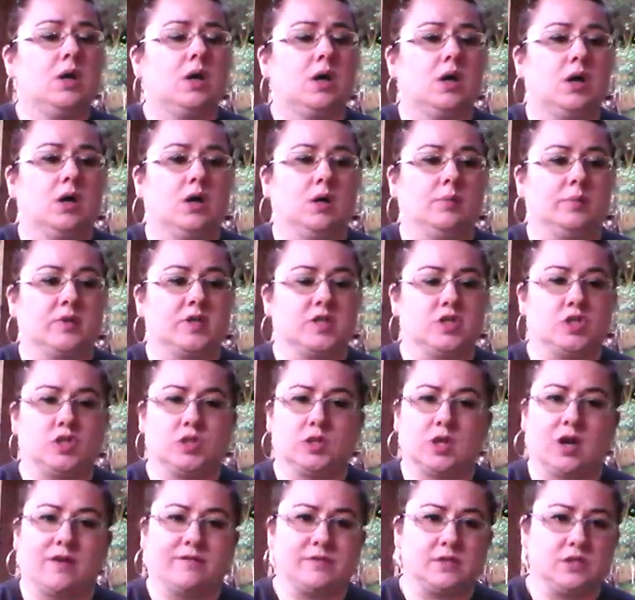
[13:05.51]

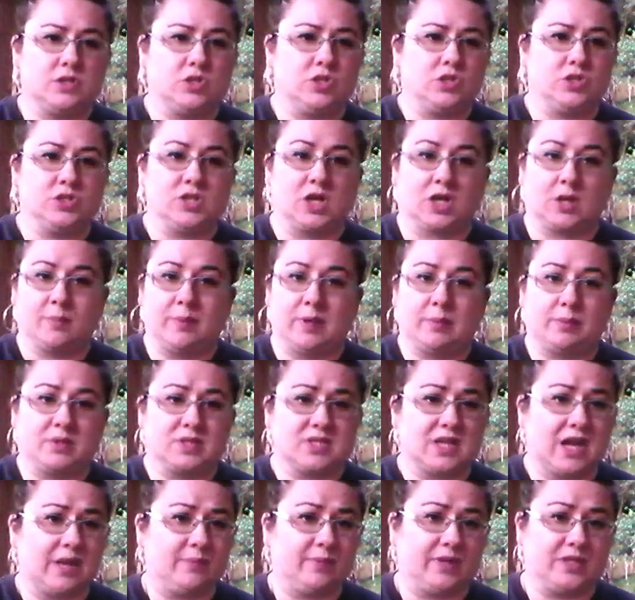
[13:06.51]
because um, obviously she's not going to be able
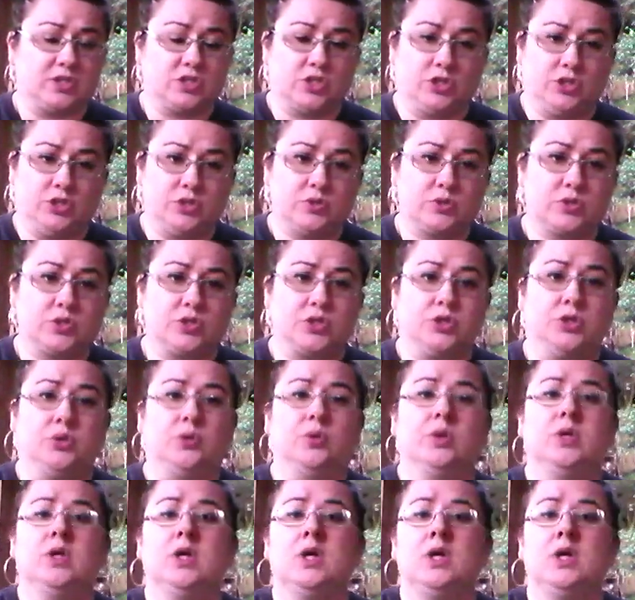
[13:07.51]
to type like she used to,